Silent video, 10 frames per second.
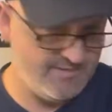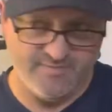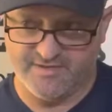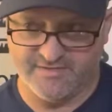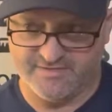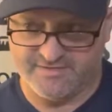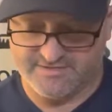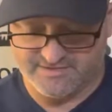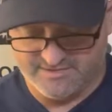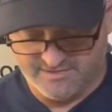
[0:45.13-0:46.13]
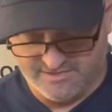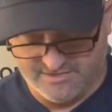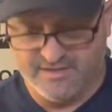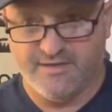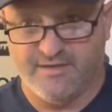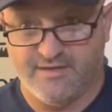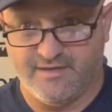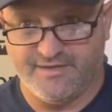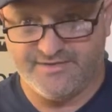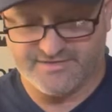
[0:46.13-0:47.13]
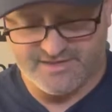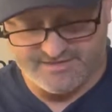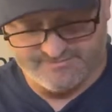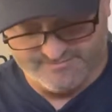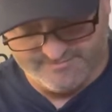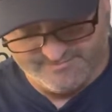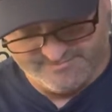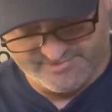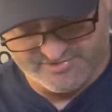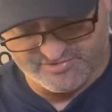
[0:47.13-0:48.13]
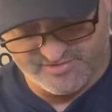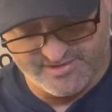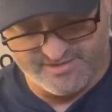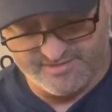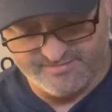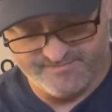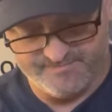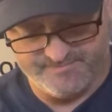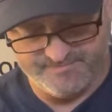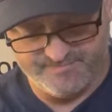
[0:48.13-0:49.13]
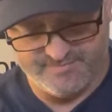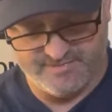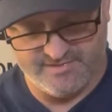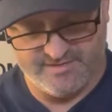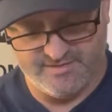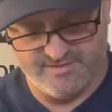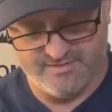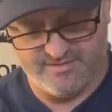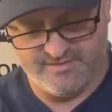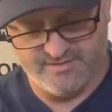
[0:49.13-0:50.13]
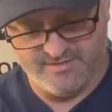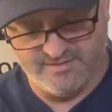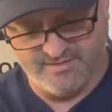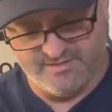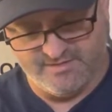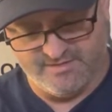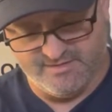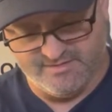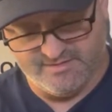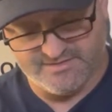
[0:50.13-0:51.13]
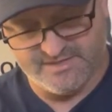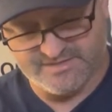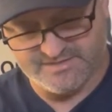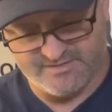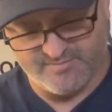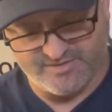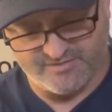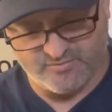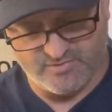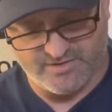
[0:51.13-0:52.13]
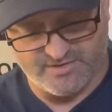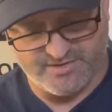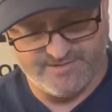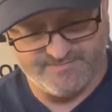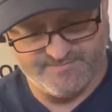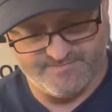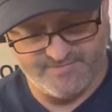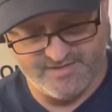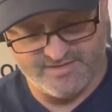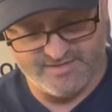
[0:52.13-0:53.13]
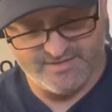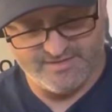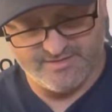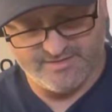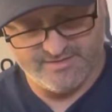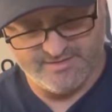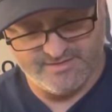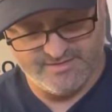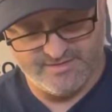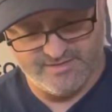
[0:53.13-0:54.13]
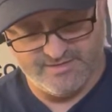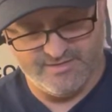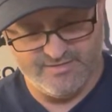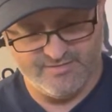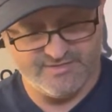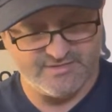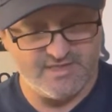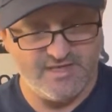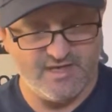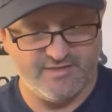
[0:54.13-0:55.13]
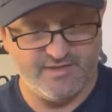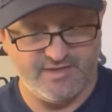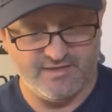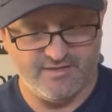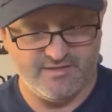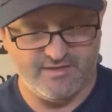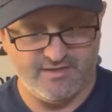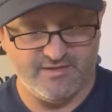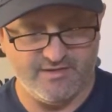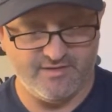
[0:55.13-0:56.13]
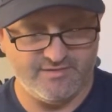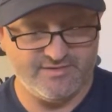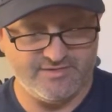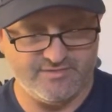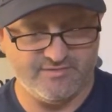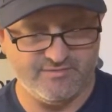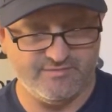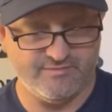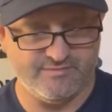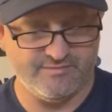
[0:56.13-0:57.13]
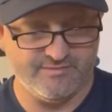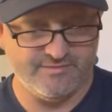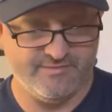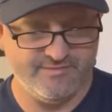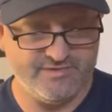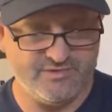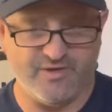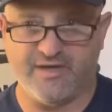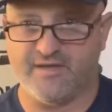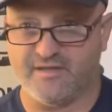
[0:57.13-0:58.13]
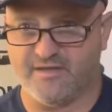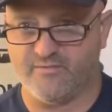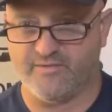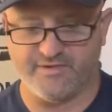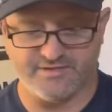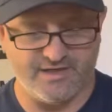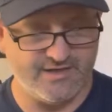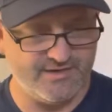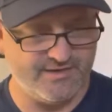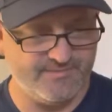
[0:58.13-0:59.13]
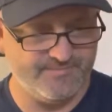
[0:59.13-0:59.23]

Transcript: because I just got stranded in a Tesla Model Y and there is nothing in there to do anything with a tire